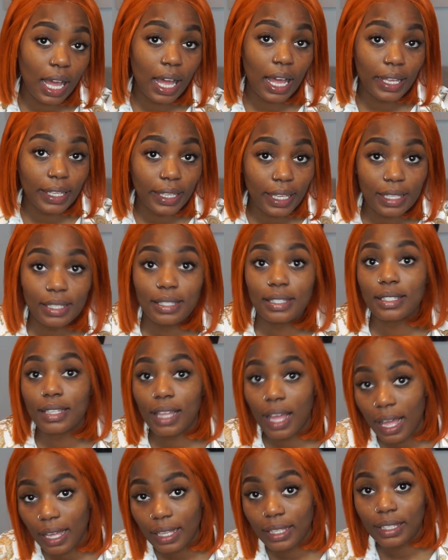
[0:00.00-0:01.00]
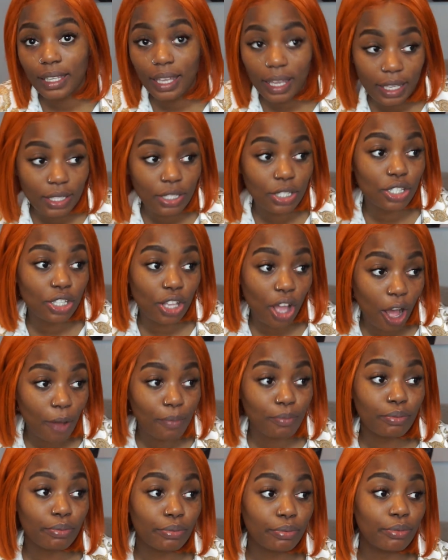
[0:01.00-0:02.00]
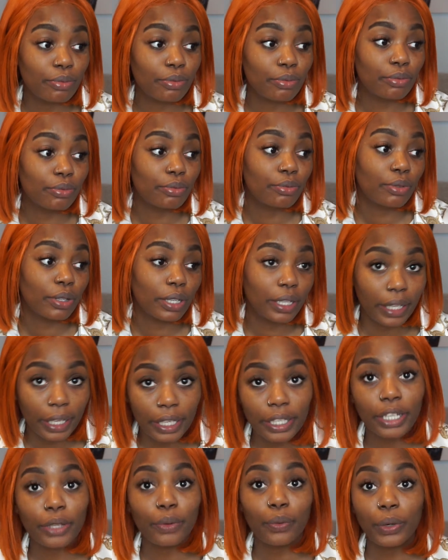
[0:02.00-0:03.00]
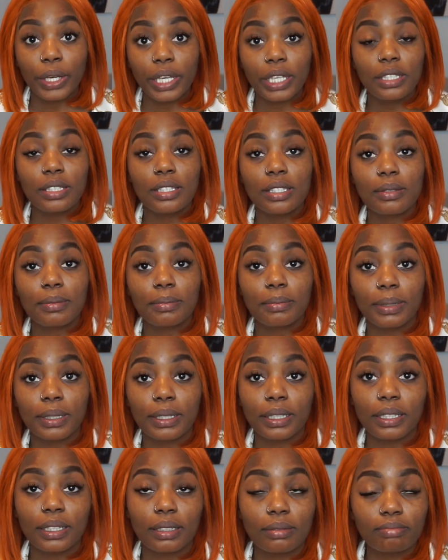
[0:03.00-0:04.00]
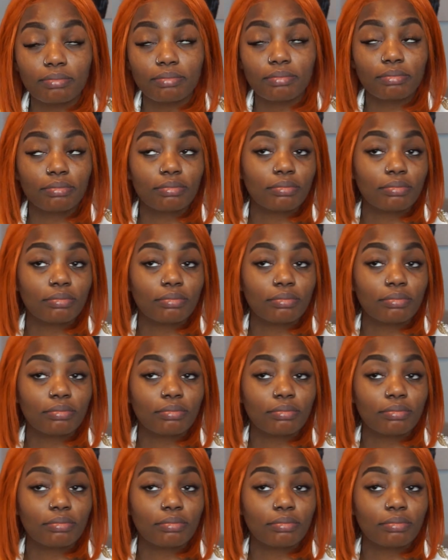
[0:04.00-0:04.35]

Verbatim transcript: I can't stop gaining weight, but